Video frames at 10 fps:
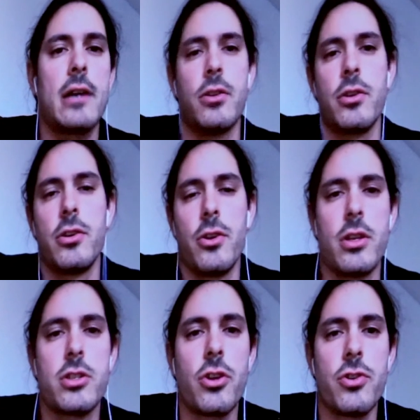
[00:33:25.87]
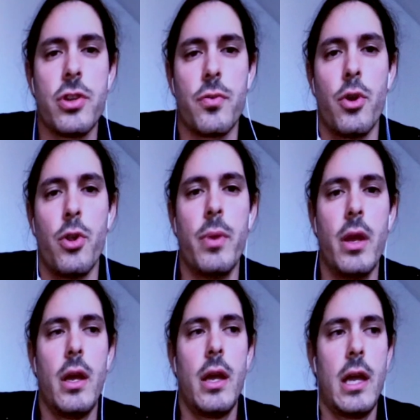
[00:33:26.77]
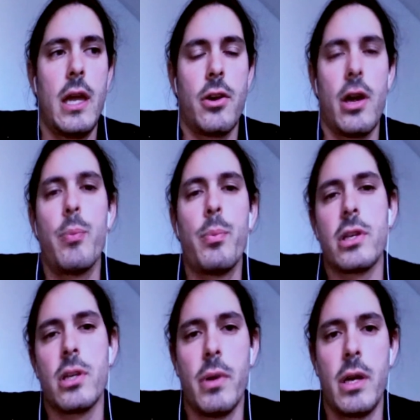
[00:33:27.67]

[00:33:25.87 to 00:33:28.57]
or whether you're a doctor, you're in the surgery room,